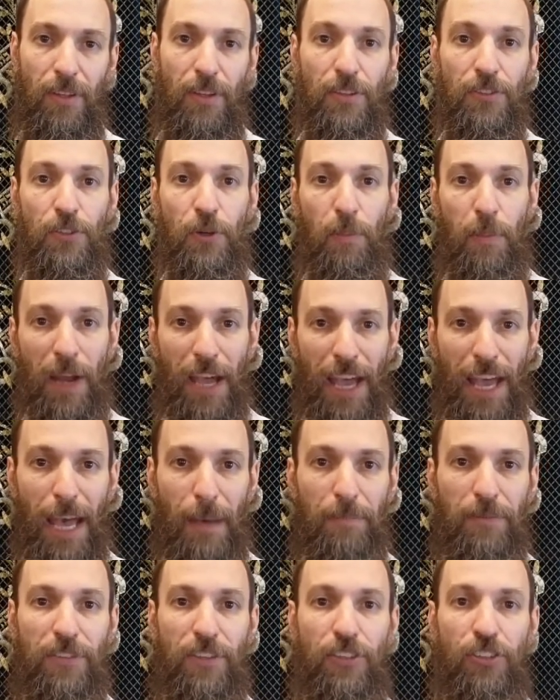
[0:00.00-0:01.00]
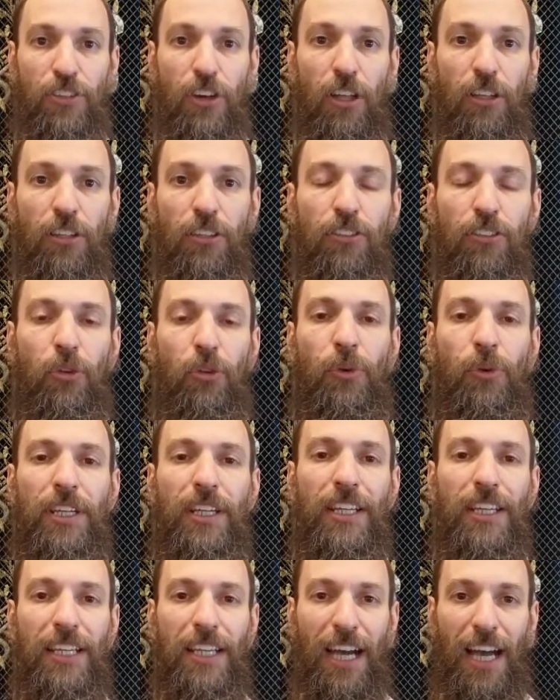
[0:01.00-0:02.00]
So perhaps the Cholent story
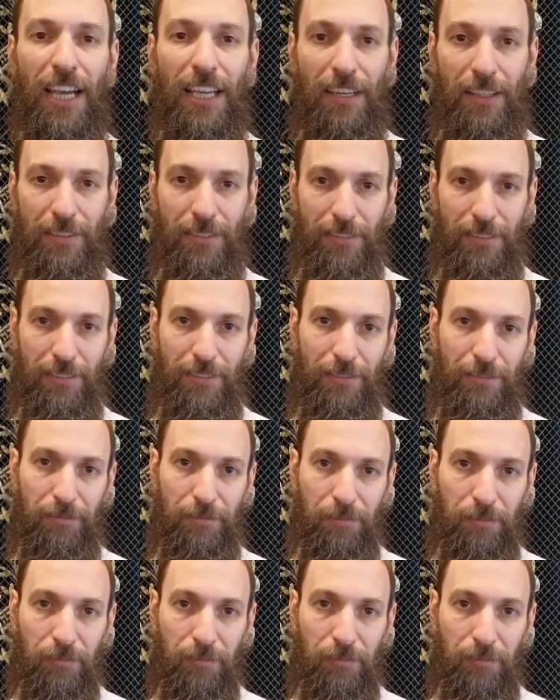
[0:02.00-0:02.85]
can guide us.